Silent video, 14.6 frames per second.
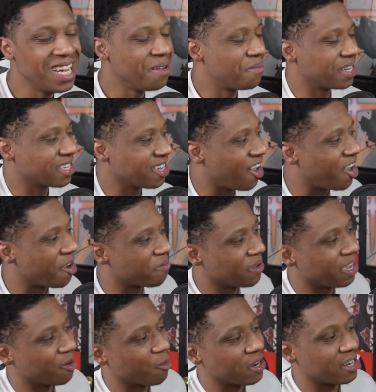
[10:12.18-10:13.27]
But y'all,
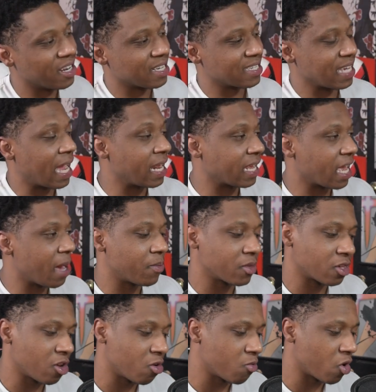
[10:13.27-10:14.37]
man, what an exciting
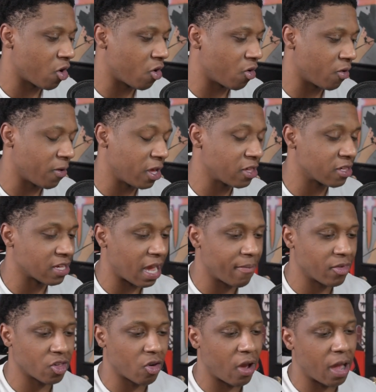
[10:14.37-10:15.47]
episode, bro. It just got me
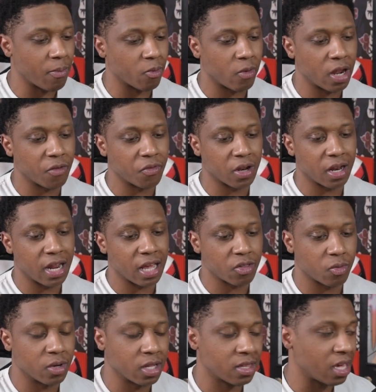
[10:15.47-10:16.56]
so hyped and ready for the next
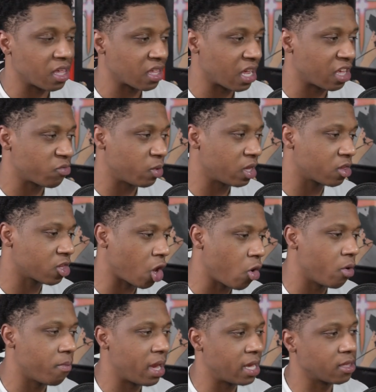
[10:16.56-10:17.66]
one. This season has been so
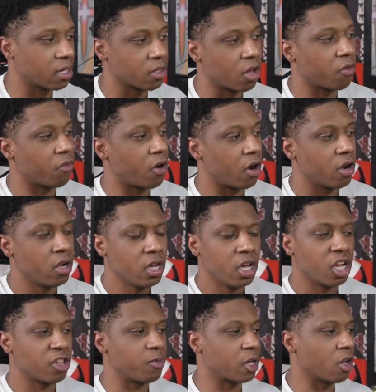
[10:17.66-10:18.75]
amazing so far.
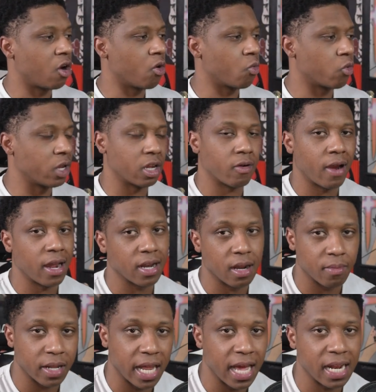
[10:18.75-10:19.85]
It's been going really great, and I'm
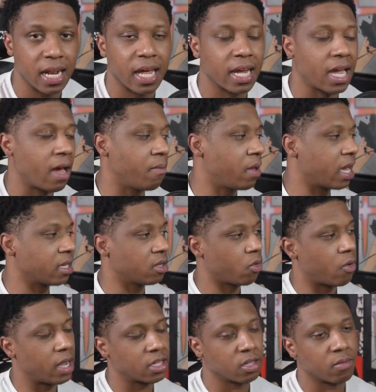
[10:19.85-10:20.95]
glad that I got back into
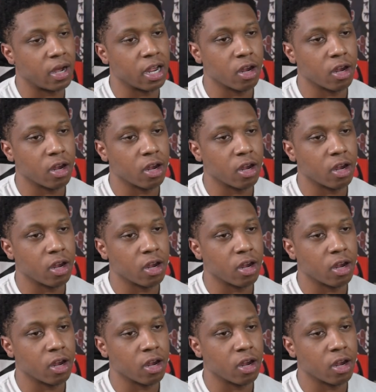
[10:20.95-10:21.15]
watching My